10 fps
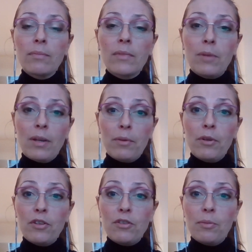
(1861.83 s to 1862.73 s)
what I'm
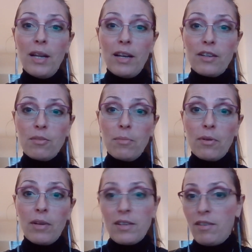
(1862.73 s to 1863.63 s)
going to be like
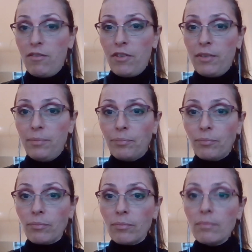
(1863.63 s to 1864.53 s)
tomorrow that's different
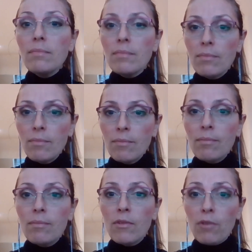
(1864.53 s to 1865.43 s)

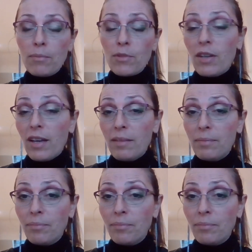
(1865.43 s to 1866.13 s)
from today.